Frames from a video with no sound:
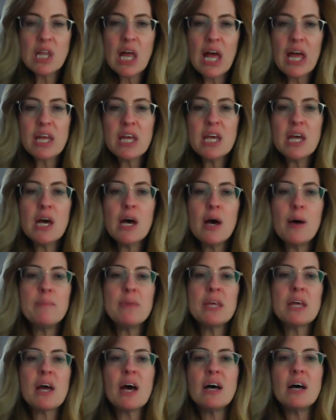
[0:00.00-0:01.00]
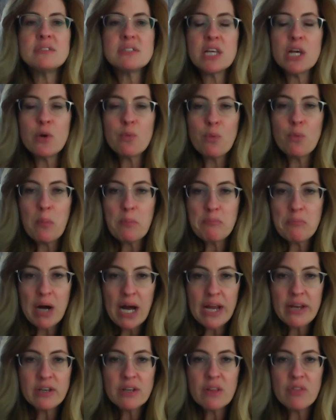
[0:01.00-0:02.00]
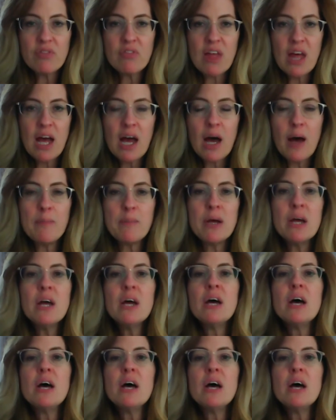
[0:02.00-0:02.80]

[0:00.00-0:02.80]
like him because it reminded them